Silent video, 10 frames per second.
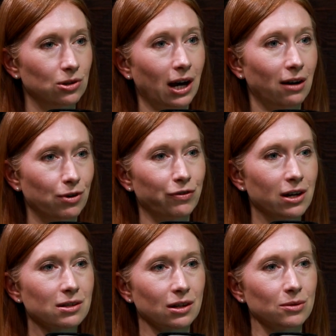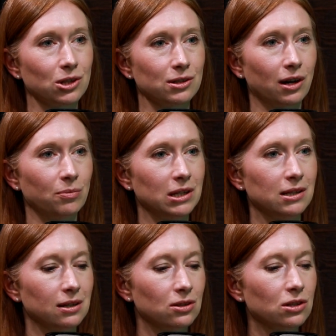you can reverse type 2 diabetes.